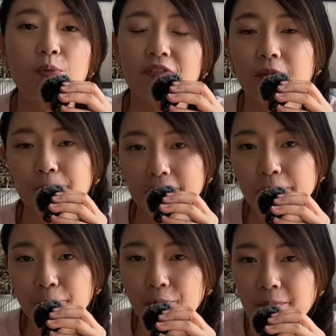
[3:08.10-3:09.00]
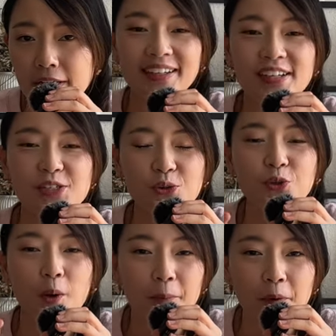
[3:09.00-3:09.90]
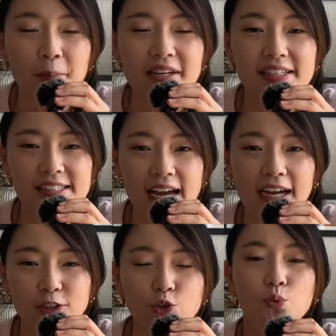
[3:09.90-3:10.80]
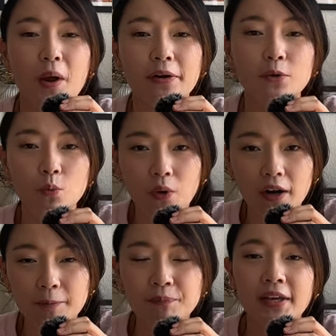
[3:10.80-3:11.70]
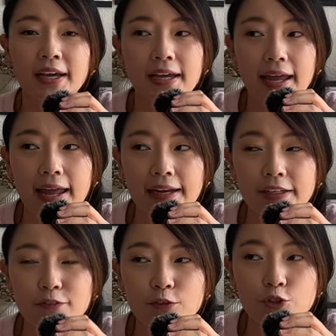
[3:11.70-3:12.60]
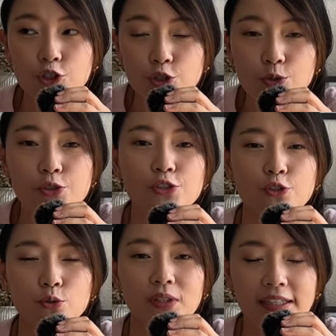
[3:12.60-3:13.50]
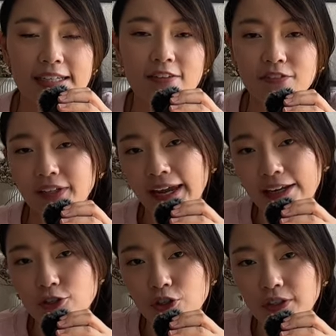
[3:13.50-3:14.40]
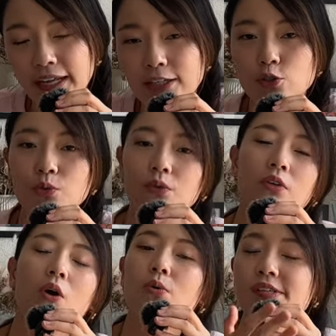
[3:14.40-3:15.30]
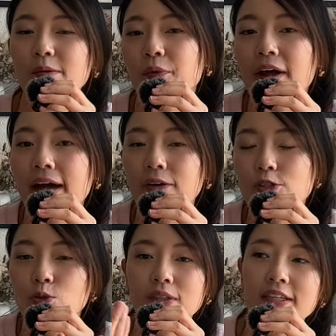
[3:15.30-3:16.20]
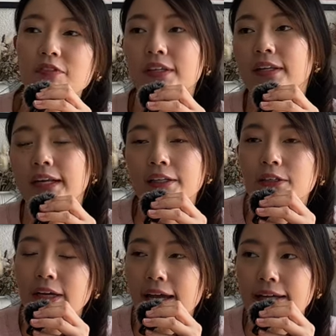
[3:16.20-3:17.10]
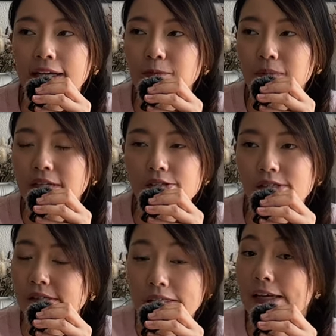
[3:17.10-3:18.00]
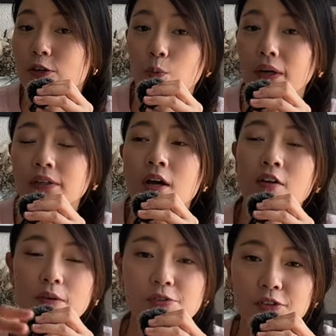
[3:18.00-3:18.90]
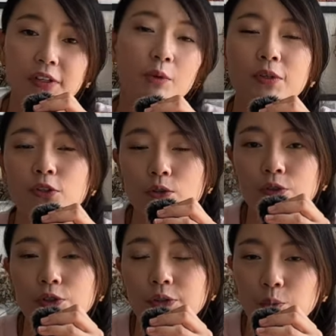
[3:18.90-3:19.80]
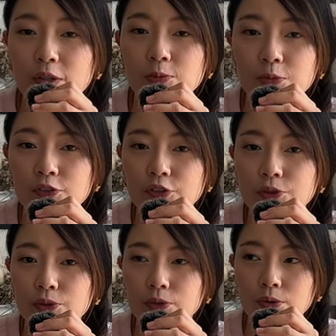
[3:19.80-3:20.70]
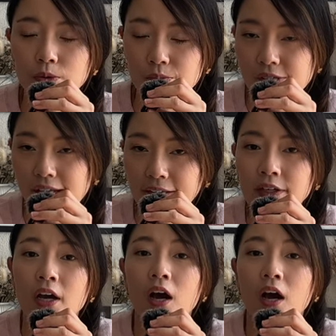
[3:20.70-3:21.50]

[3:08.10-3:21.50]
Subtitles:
with the B permit, so your permit is tied to where you work. And if you choose to leave the canton and to go somewhere else, to live in another place, say you want from Zurich, you want to move to Luzern,